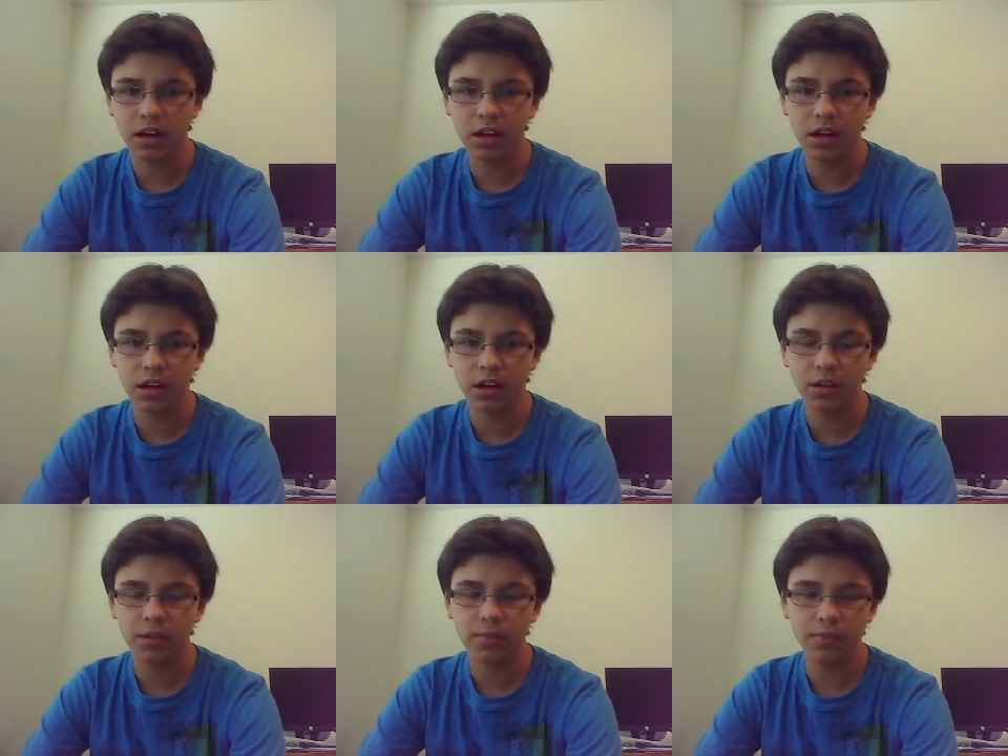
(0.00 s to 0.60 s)

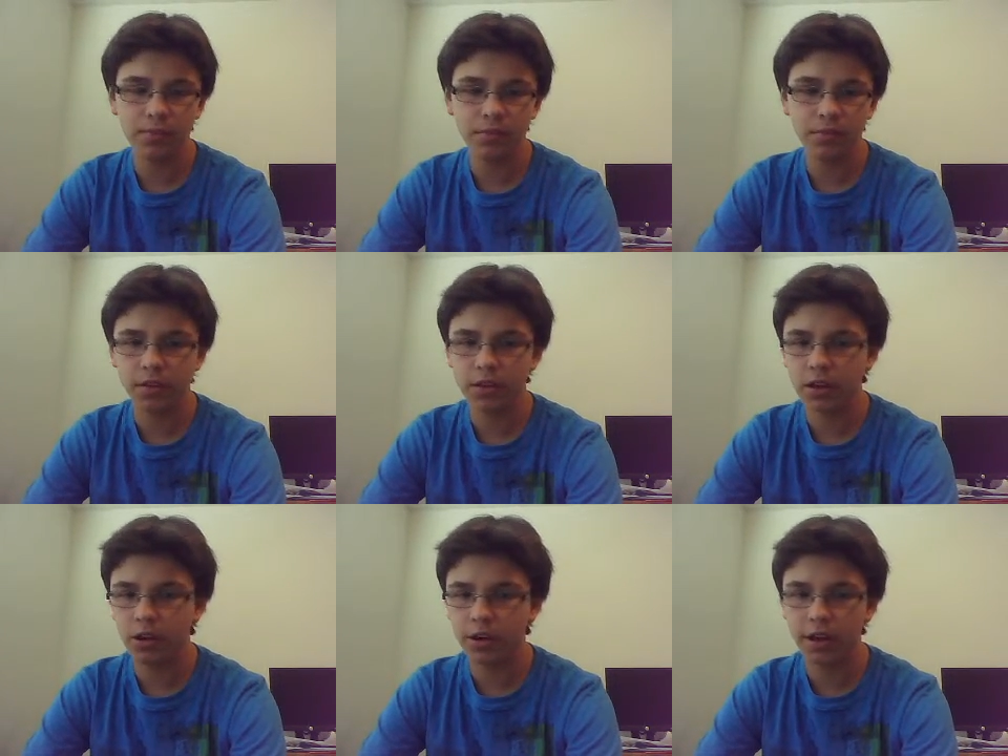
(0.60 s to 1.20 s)

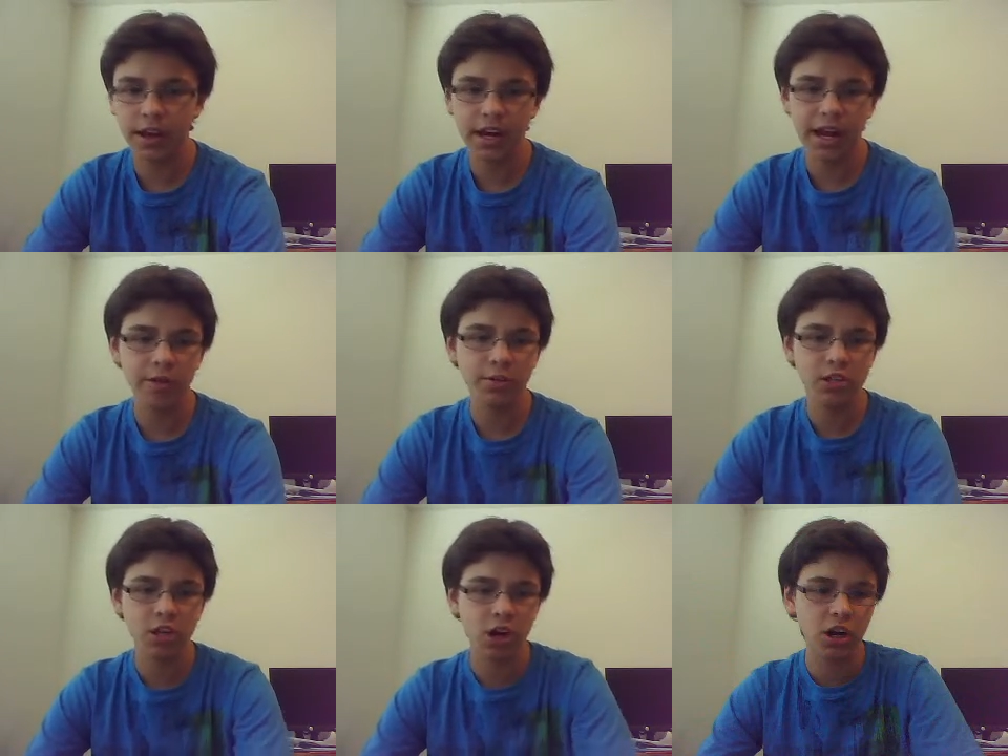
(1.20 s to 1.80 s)
Okay, now
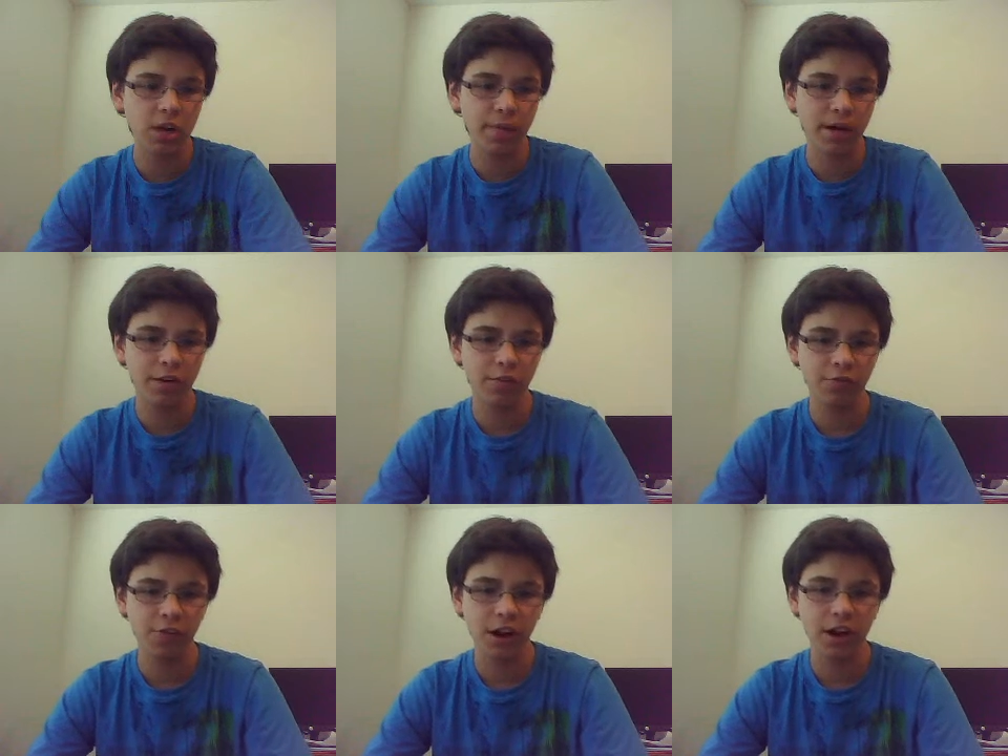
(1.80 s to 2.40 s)
to talk
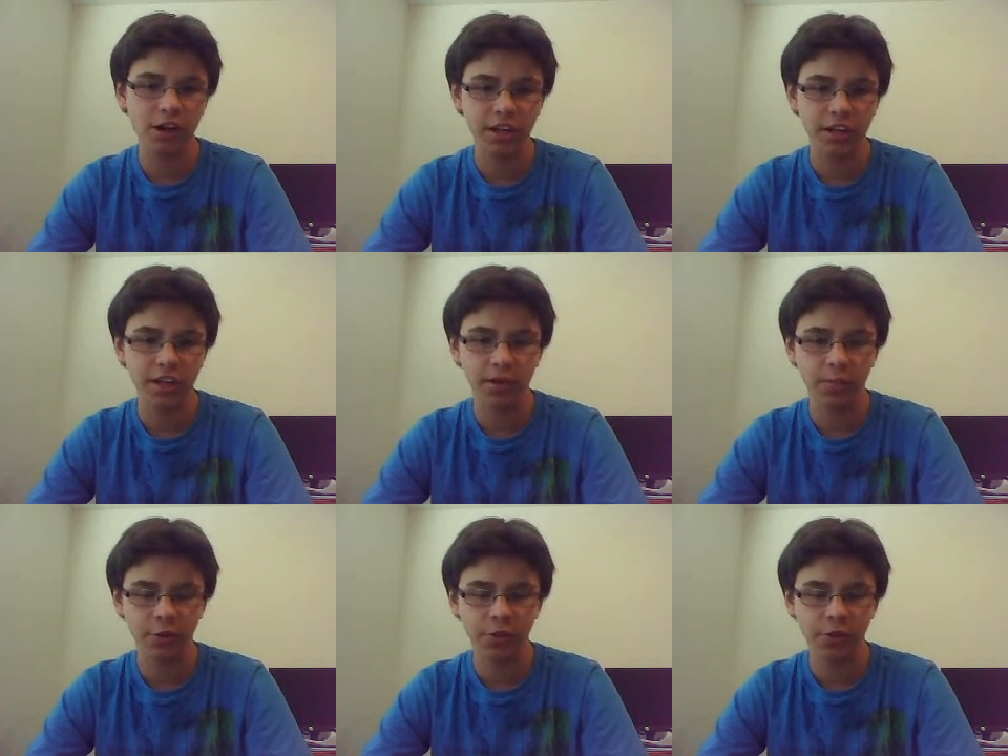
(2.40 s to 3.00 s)
about finally
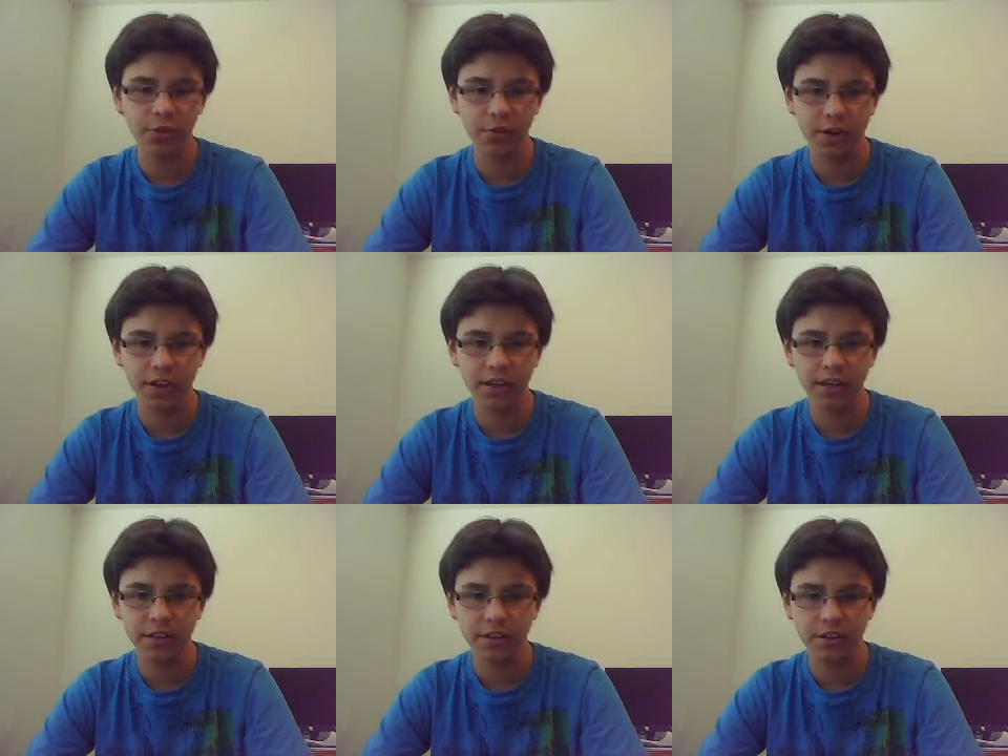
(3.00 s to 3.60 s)
number
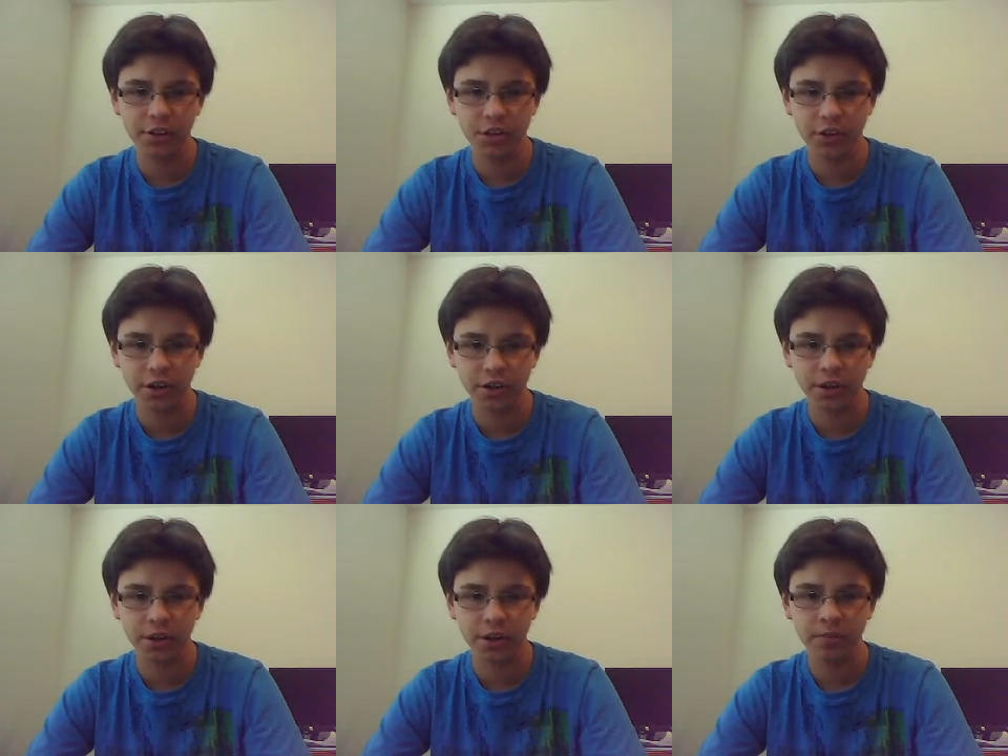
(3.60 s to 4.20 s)
3, the
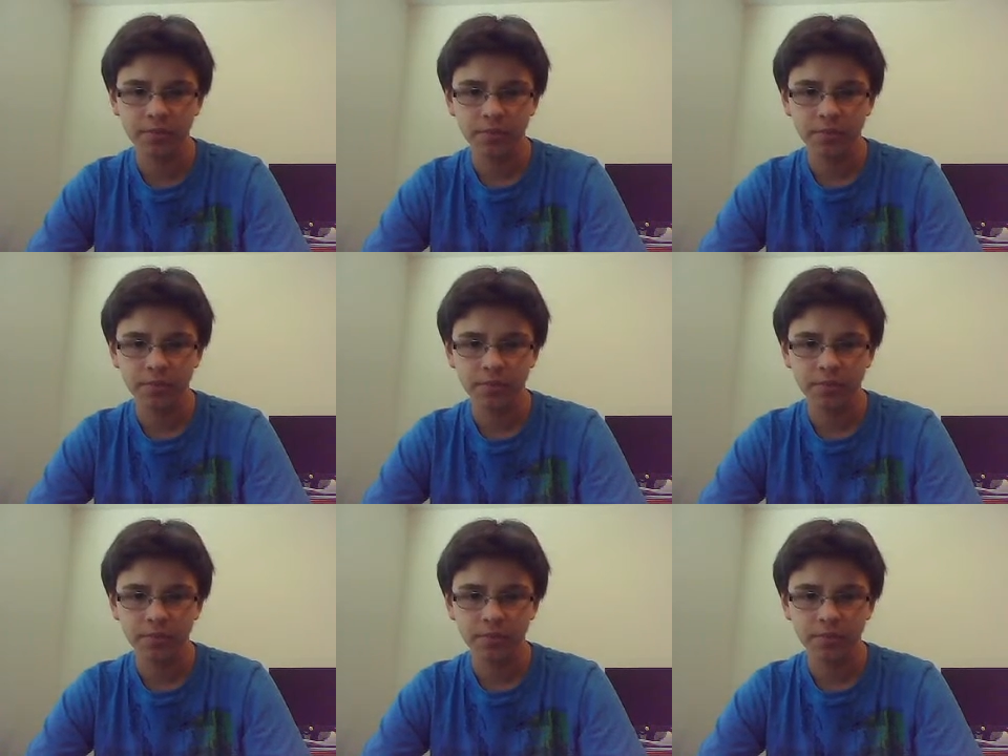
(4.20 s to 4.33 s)
trailer.